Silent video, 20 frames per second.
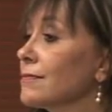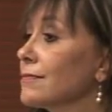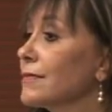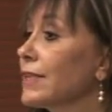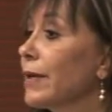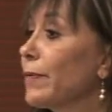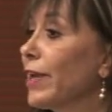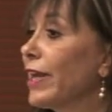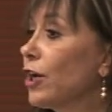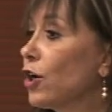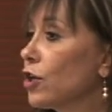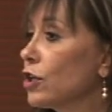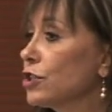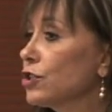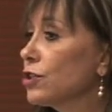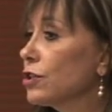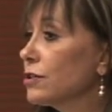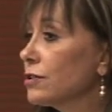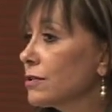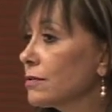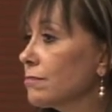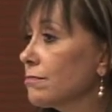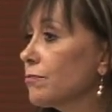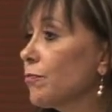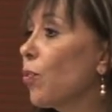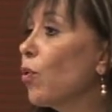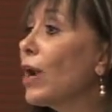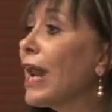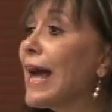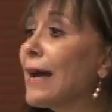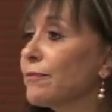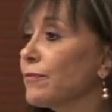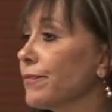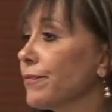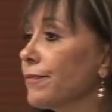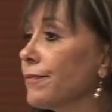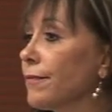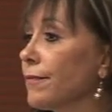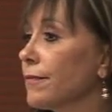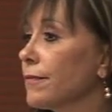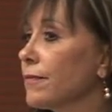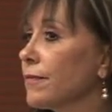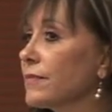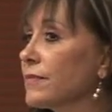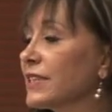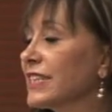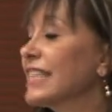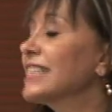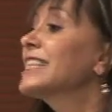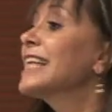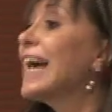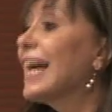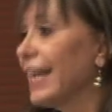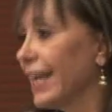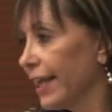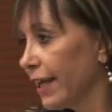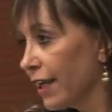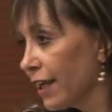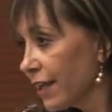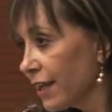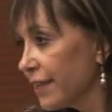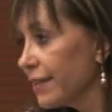The male condom pull up, se sale.